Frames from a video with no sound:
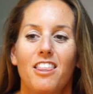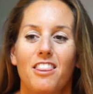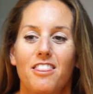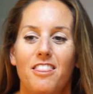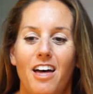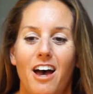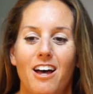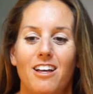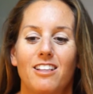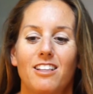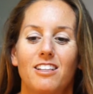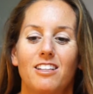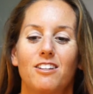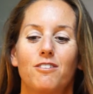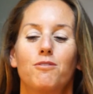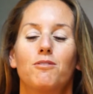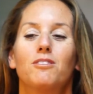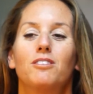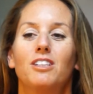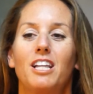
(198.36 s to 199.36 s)
that
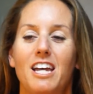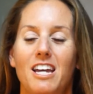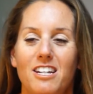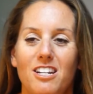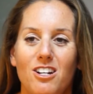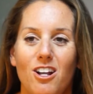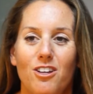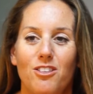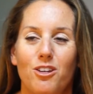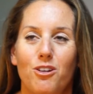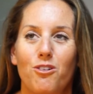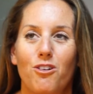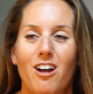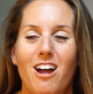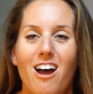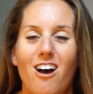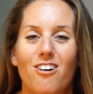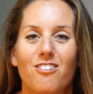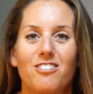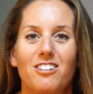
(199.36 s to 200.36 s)
landing on the
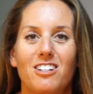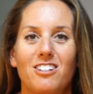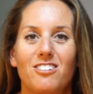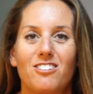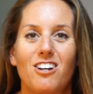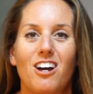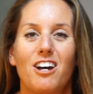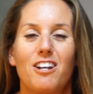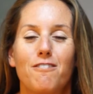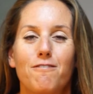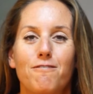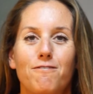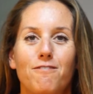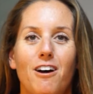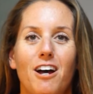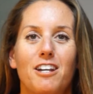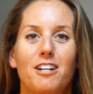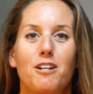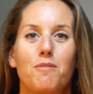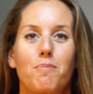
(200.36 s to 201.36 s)
ground and kind of
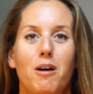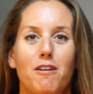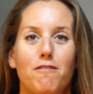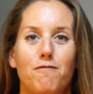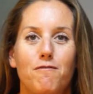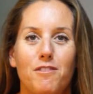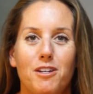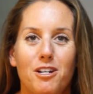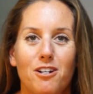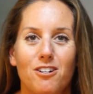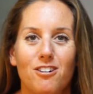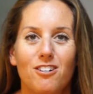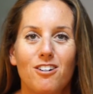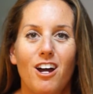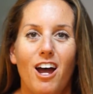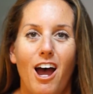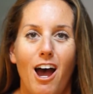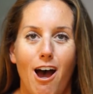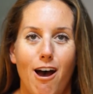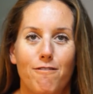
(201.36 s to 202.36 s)
finding my fear
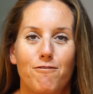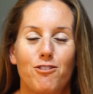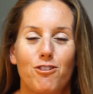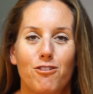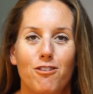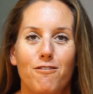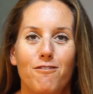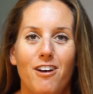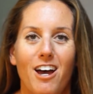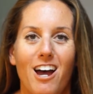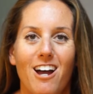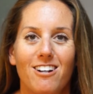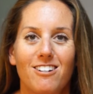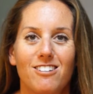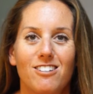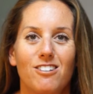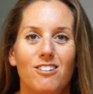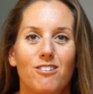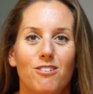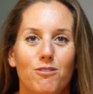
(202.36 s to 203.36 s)
after the
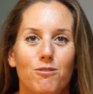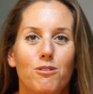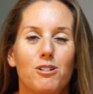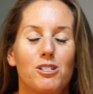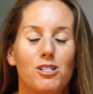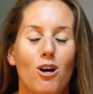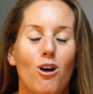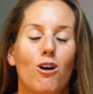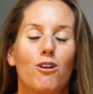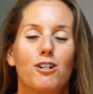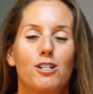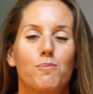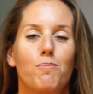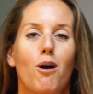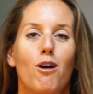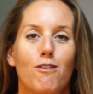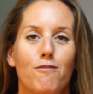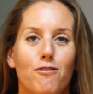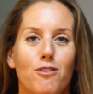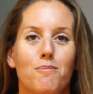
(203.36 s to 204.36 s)
fact was the hardest
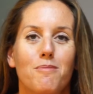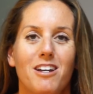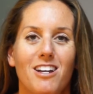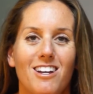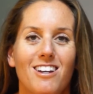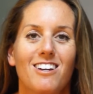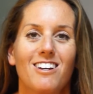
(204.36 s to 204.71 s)
part for me.